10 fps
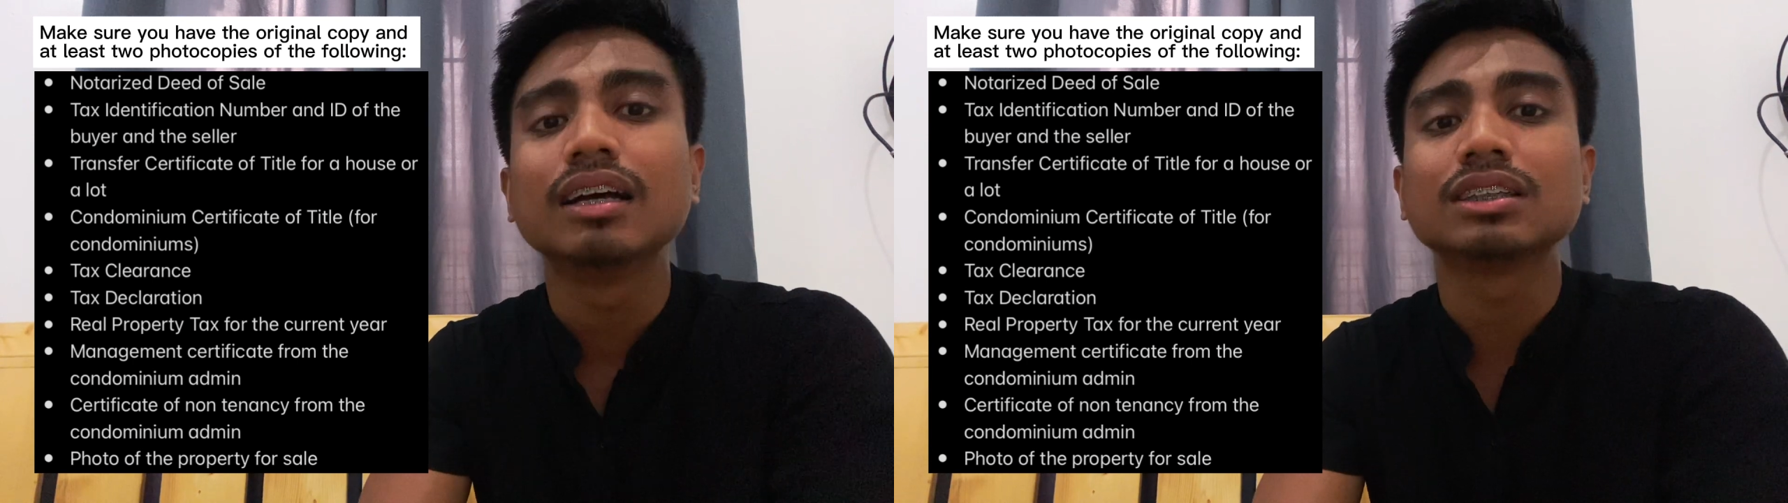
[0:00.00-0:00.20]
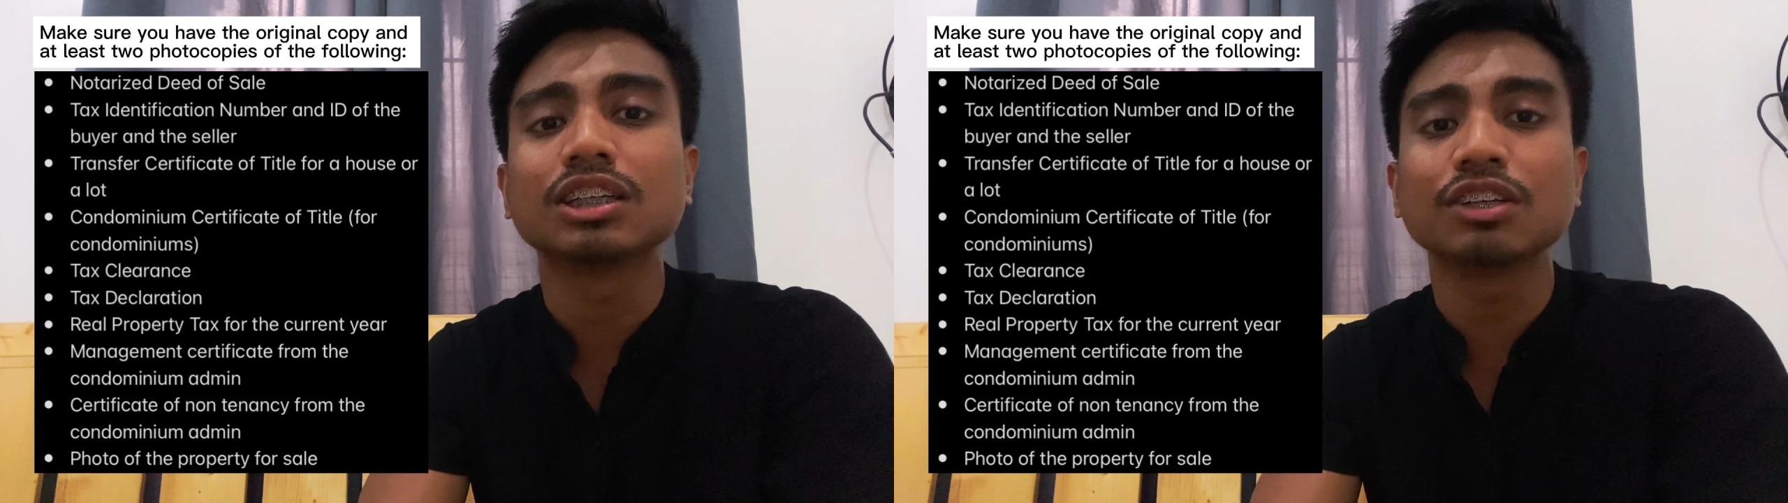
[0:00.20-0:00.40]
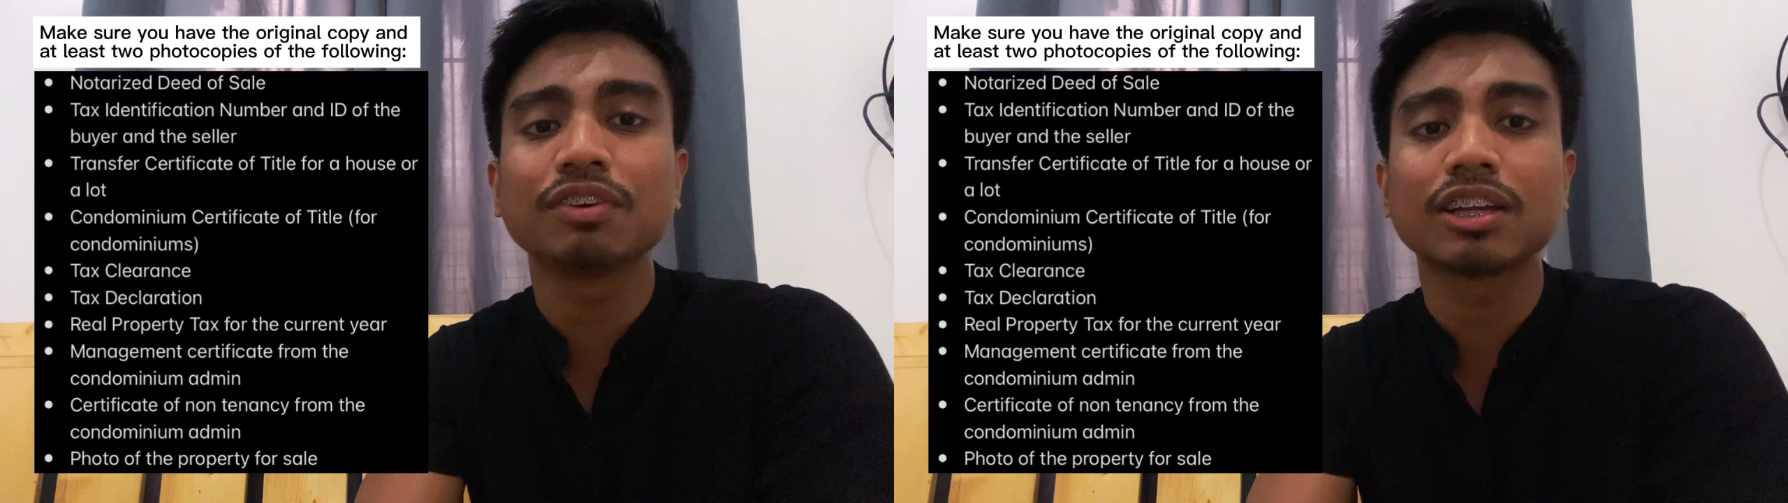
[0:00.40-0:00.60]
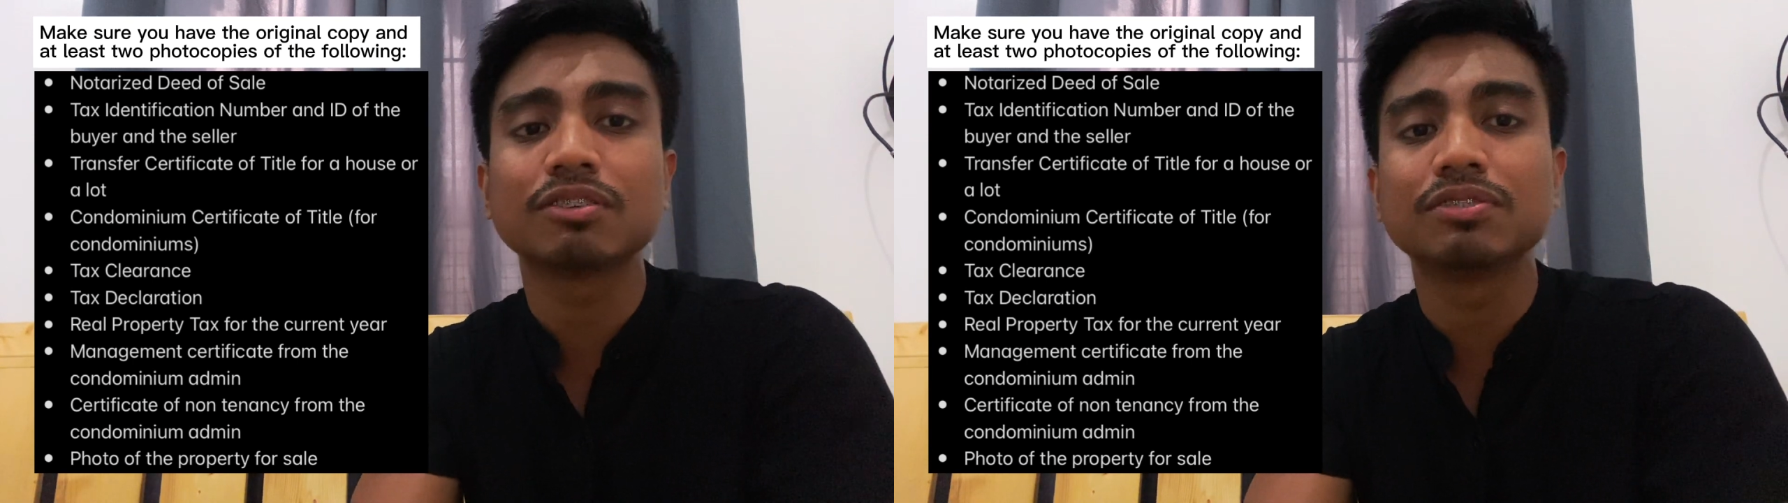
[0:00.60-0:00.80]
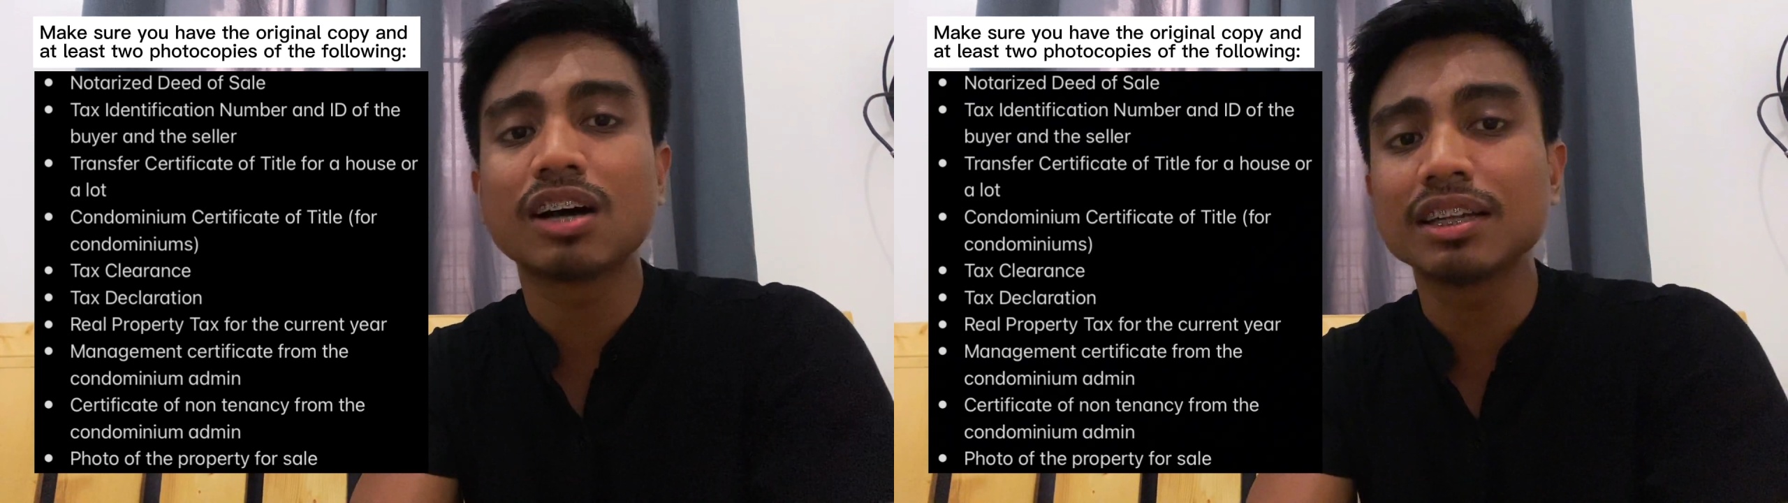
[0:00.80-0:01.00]
certificate
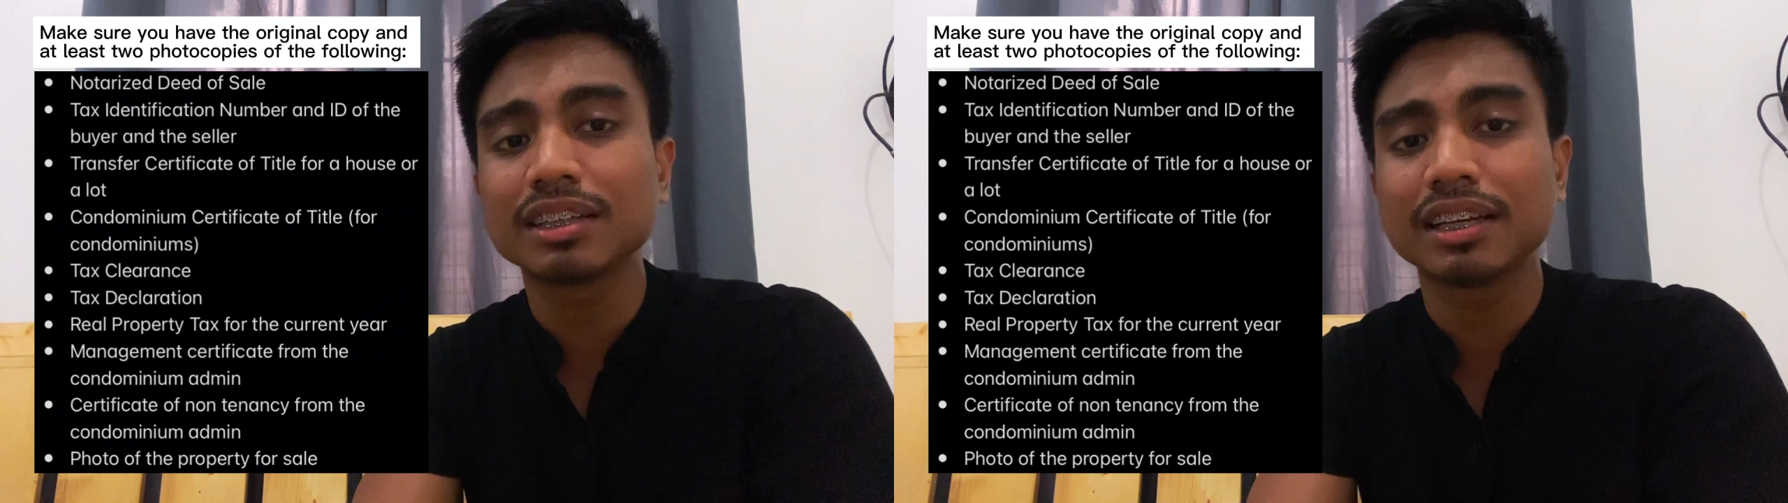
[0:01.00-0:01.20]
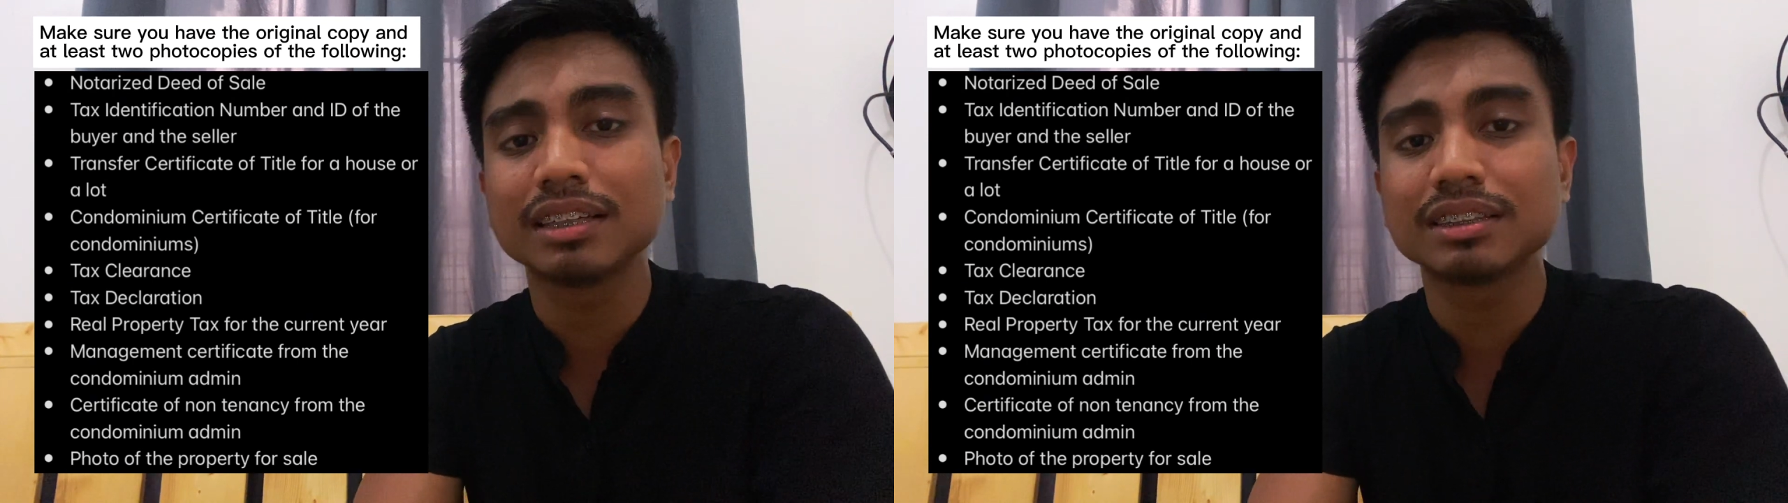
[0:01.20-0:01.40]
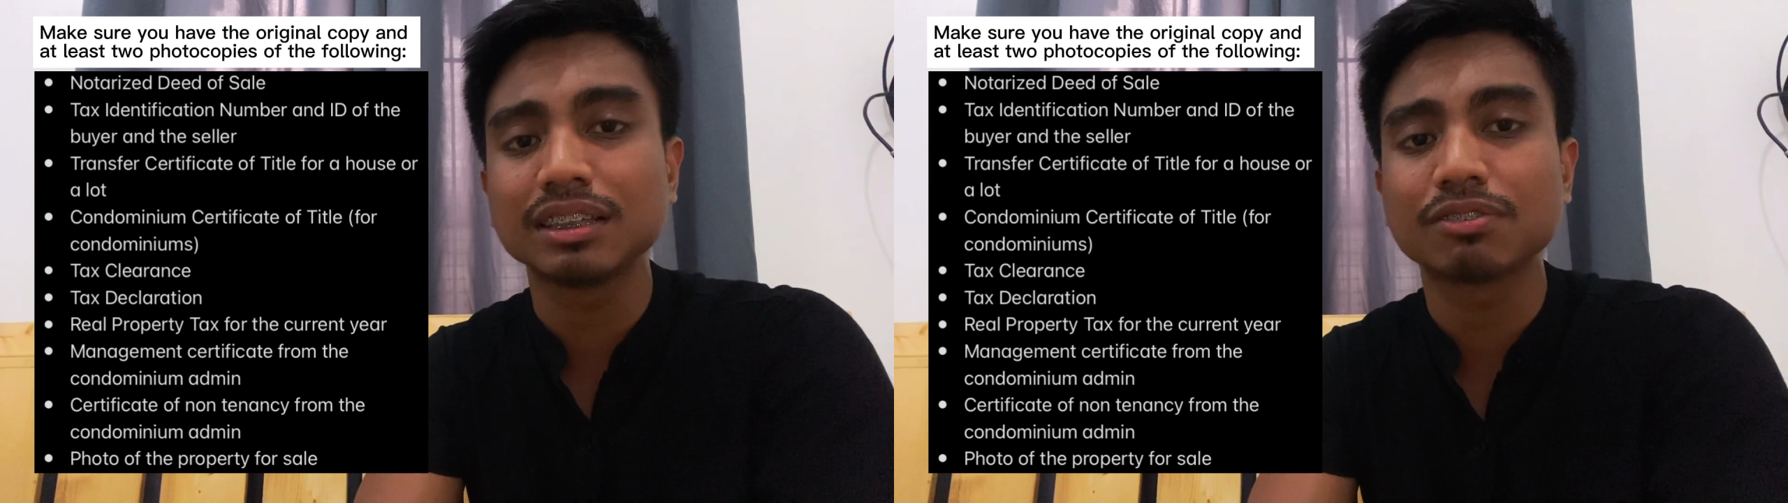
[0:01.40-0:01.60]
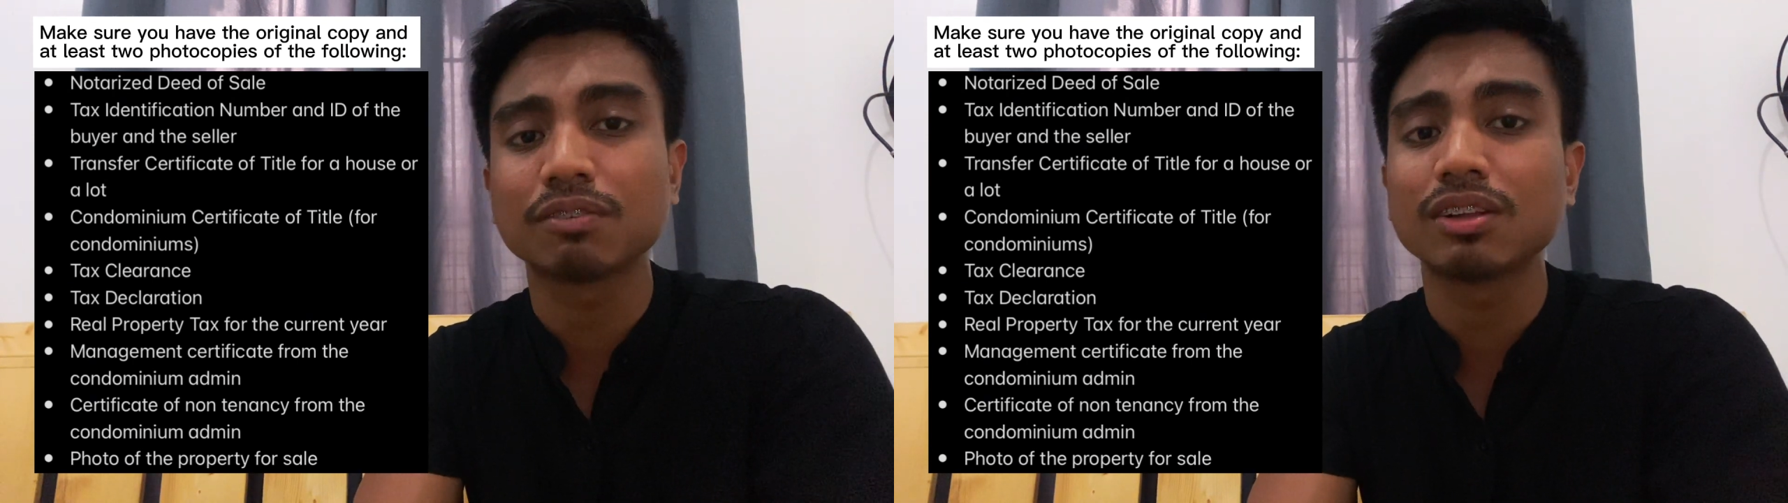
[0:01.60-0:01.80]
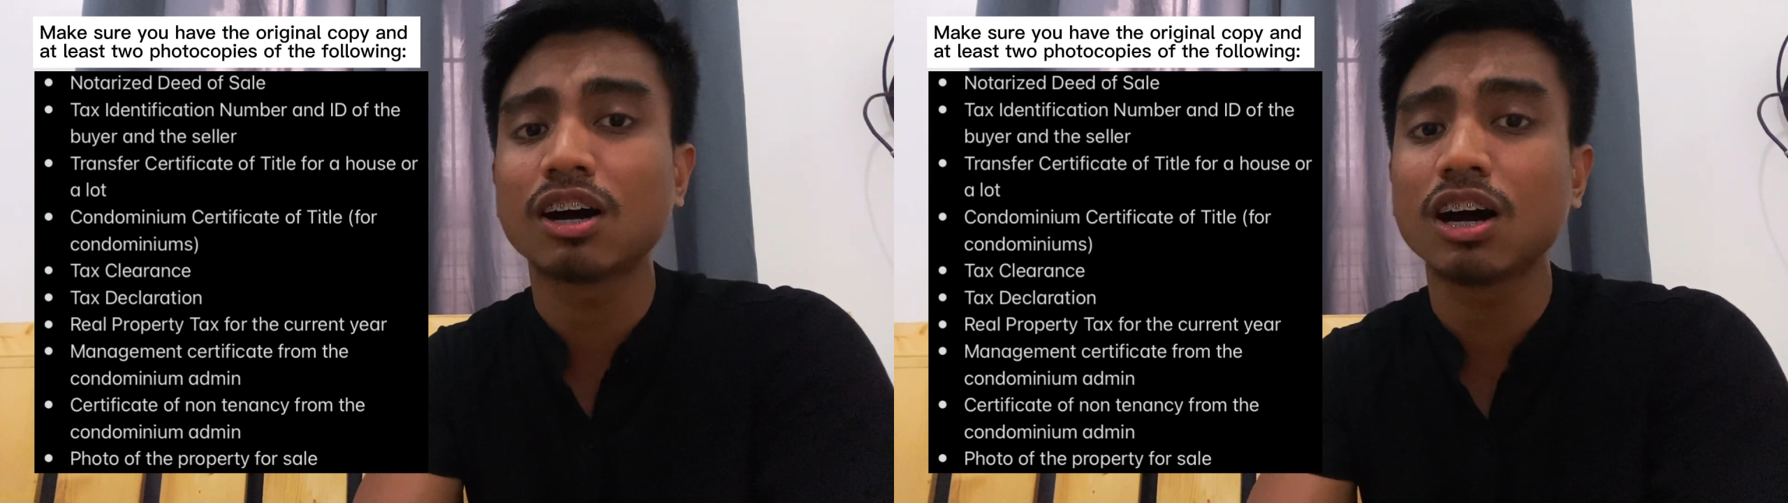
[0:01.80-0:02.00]
of non-tenancy from the